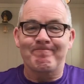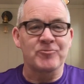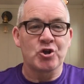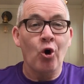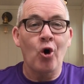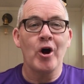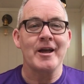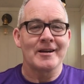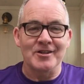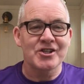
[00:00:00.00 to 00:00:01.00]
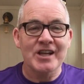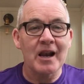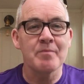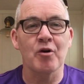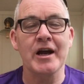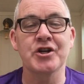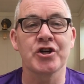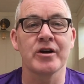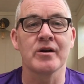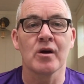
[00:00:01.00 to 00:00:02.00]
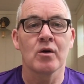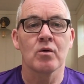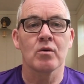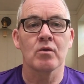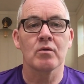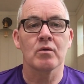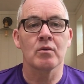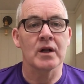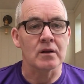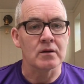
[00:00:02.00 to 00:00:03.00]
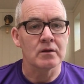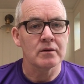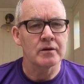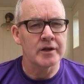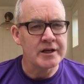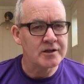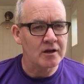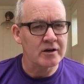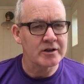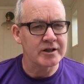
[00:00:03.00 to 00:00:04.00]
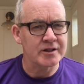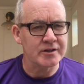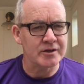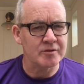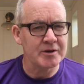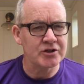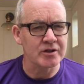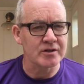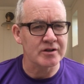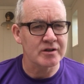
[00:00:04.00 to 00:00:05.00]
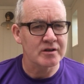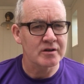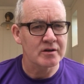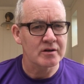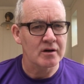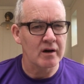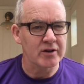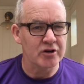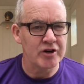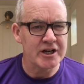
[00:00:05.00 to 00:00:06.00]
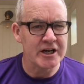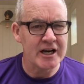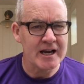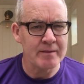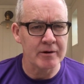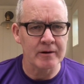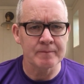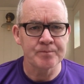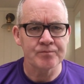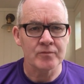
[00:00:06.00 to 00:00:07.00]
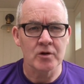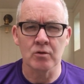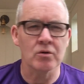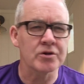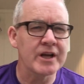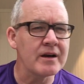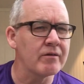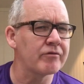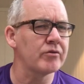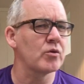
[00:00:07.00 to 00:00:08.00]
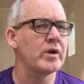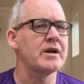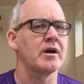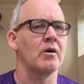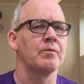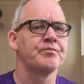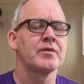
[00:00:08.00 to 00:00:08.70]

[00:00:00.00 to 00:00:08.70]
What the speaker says: joy and celebration, well, these alerted the suspicions of a greedy neighbour who looked in through the window,